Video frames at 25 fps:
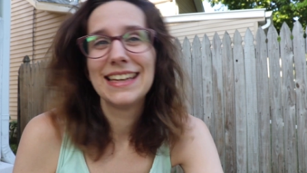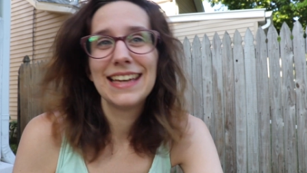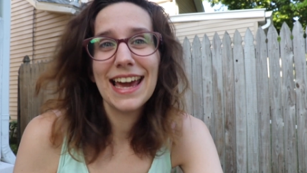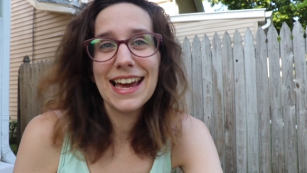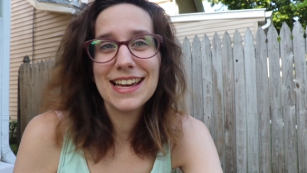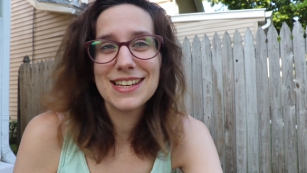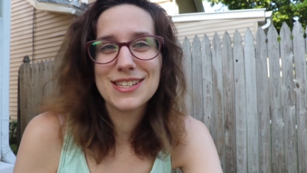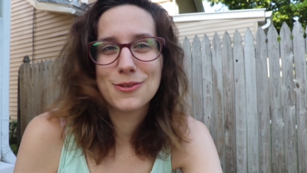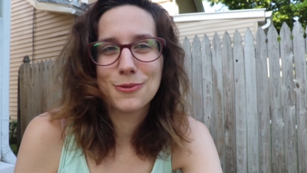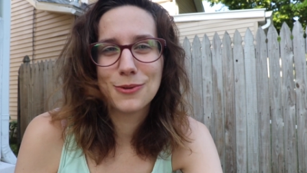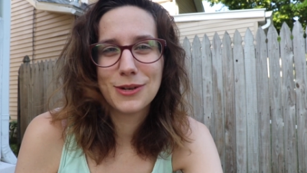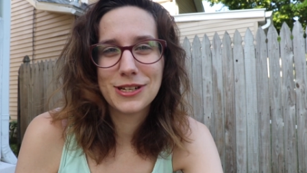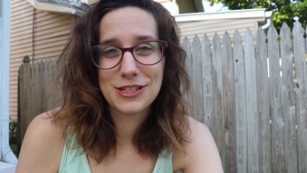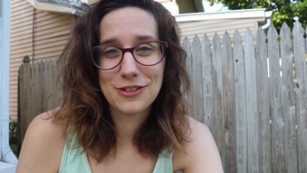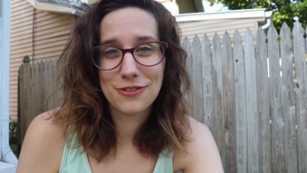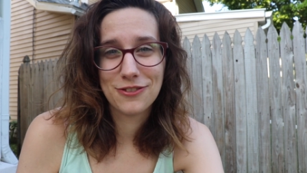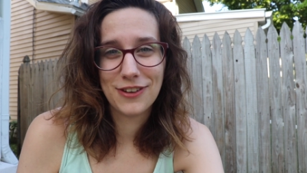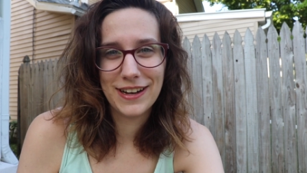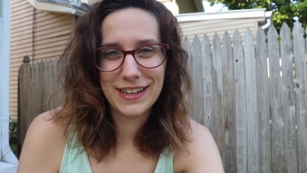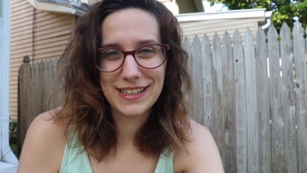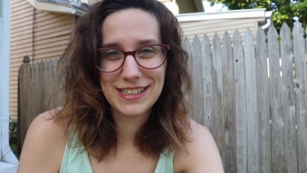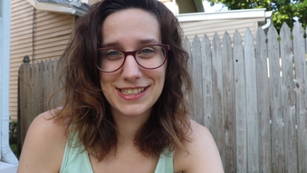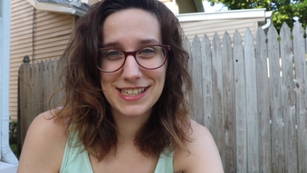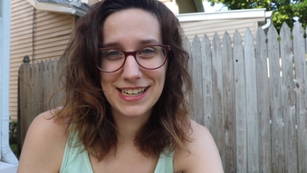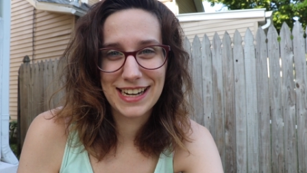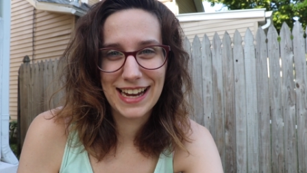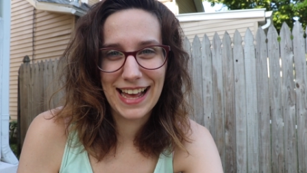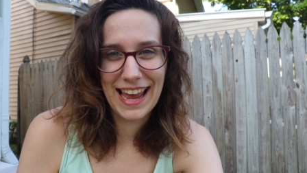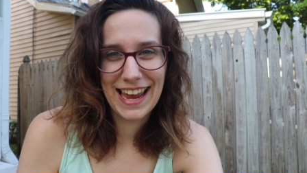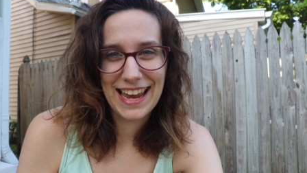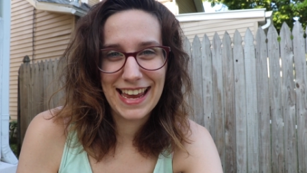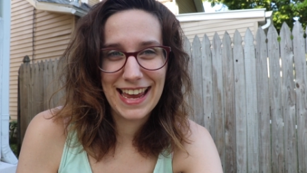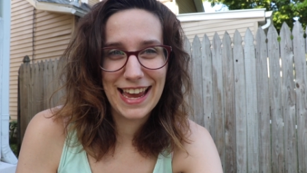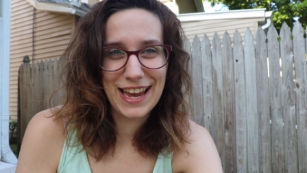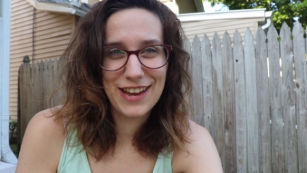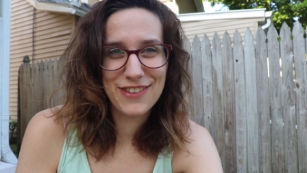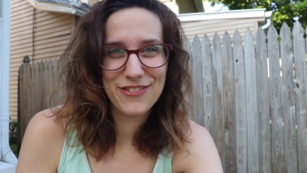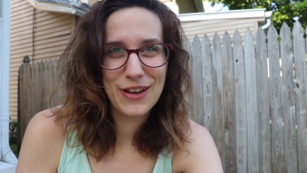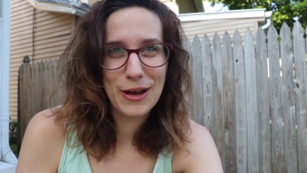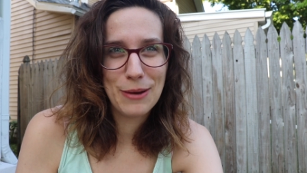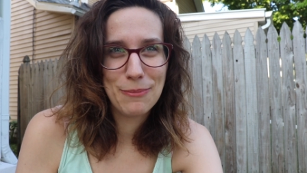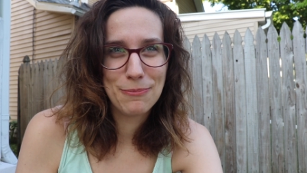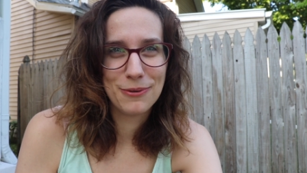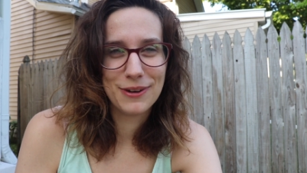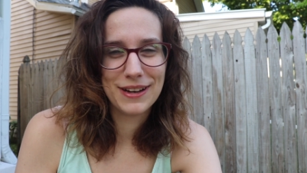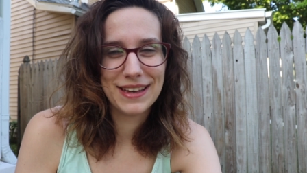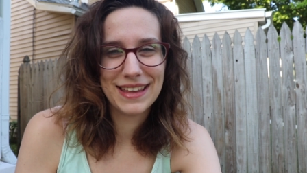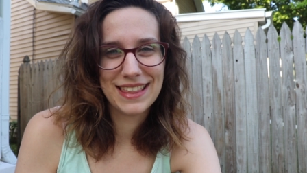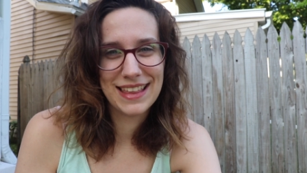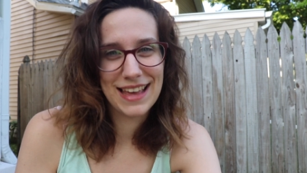guess which function I gave
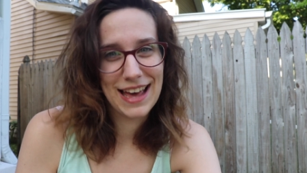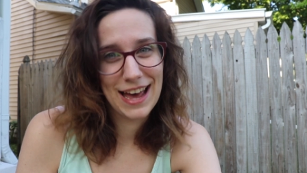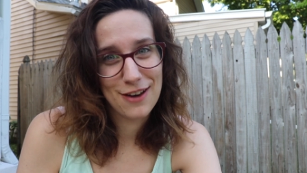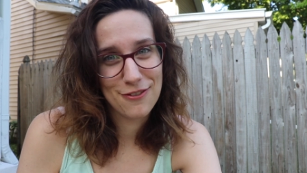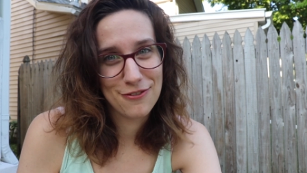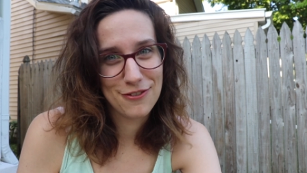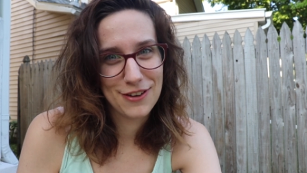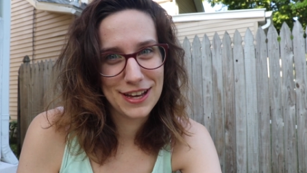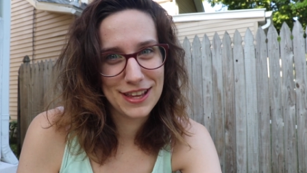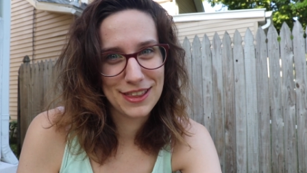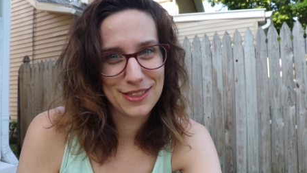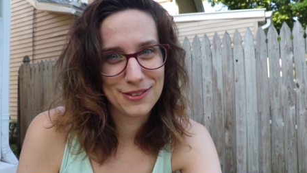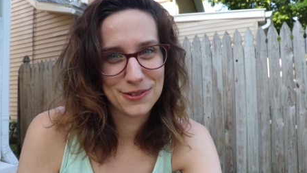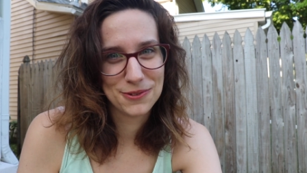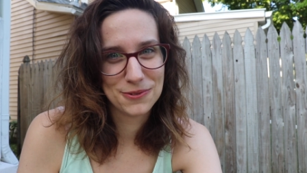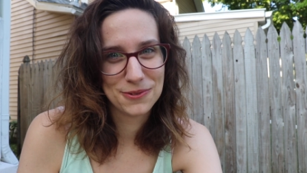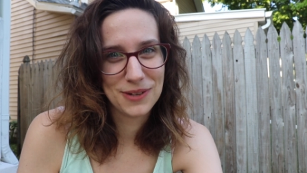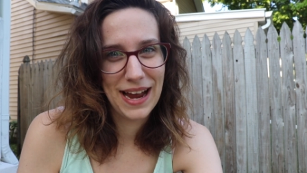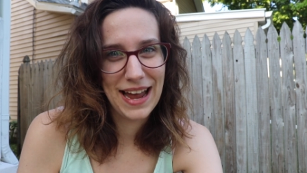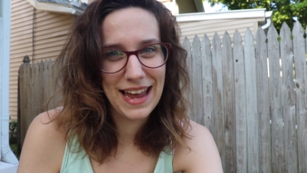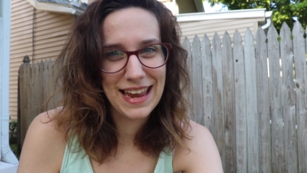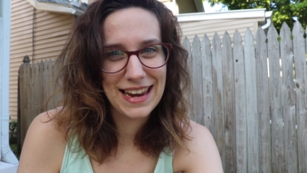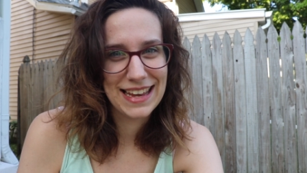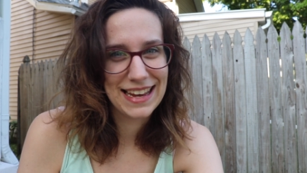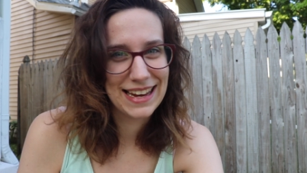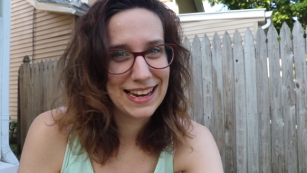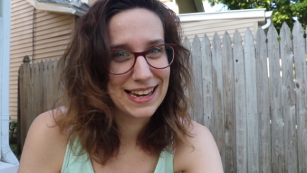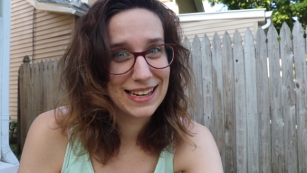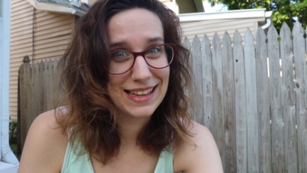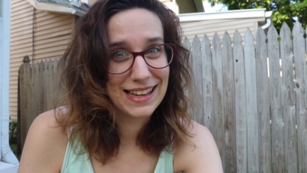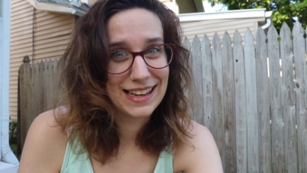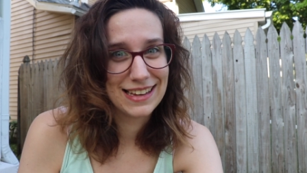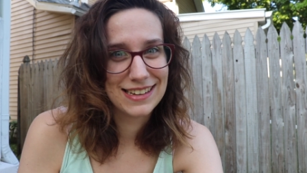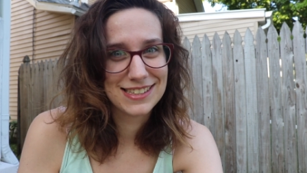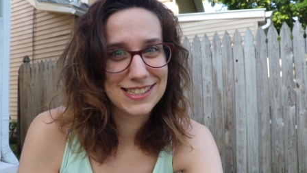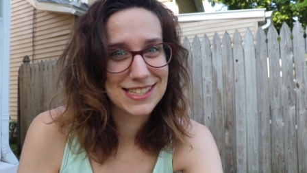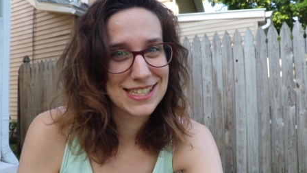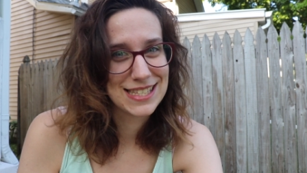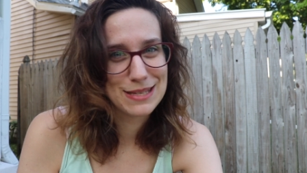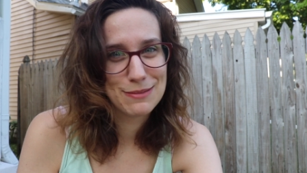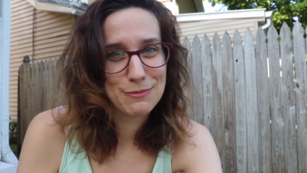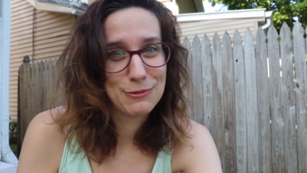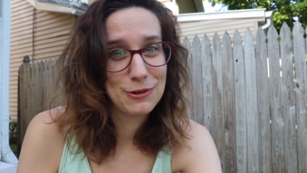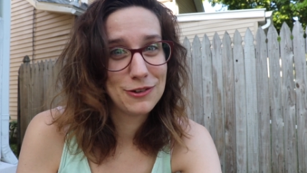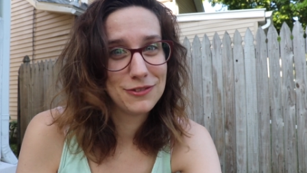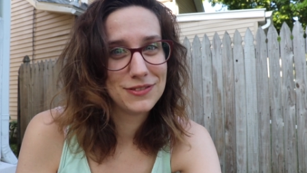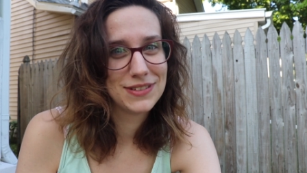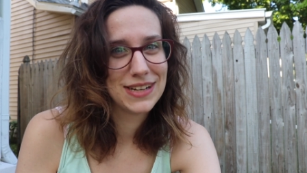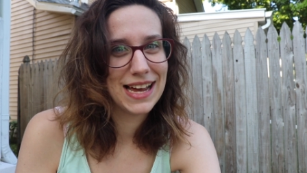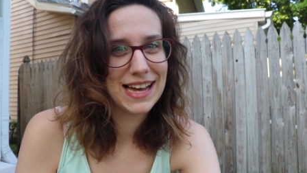up with halfway through writing and then just
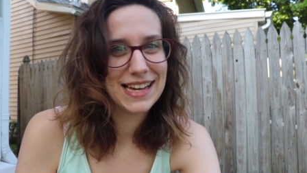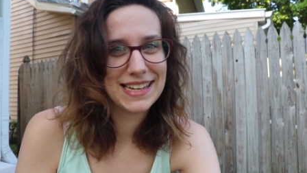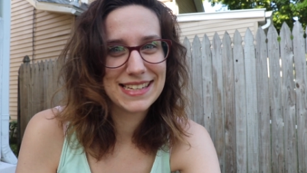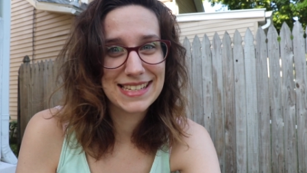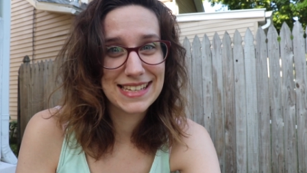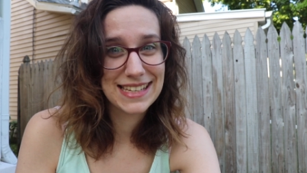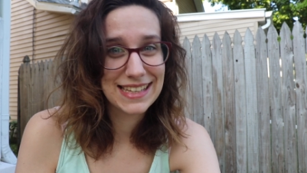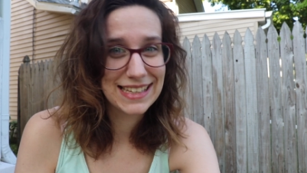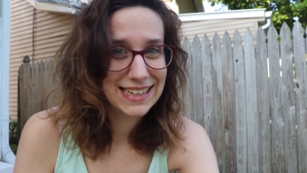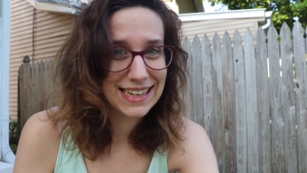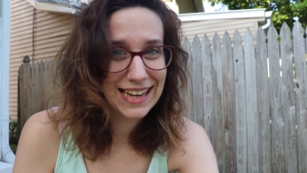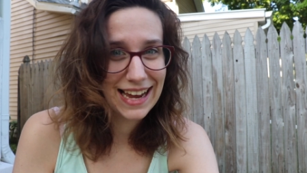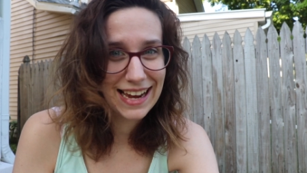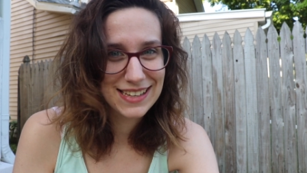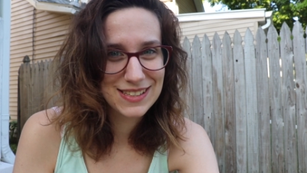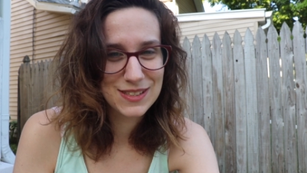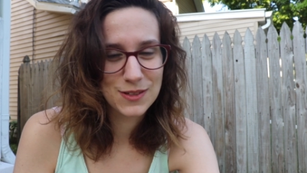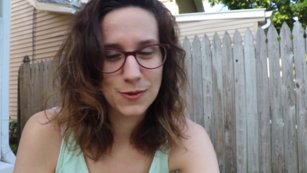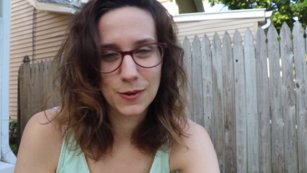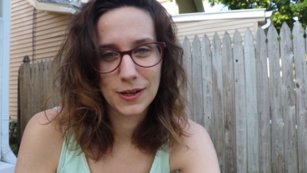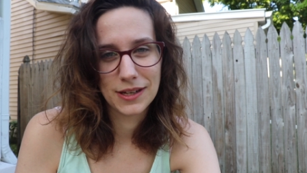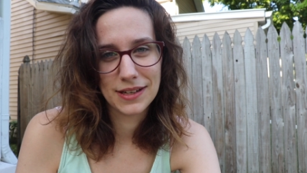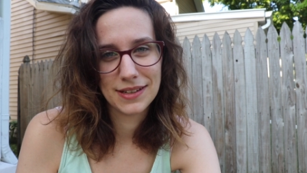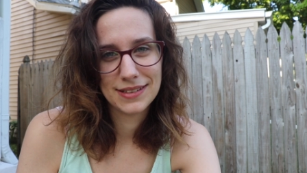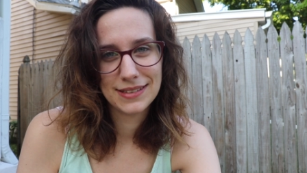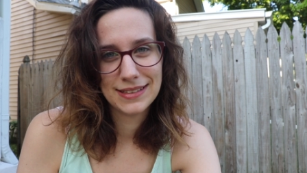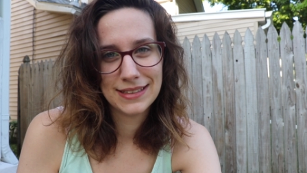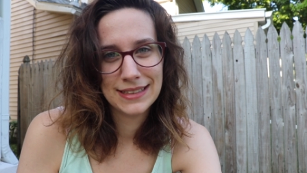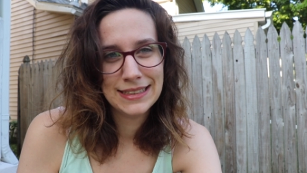moved on to the next one?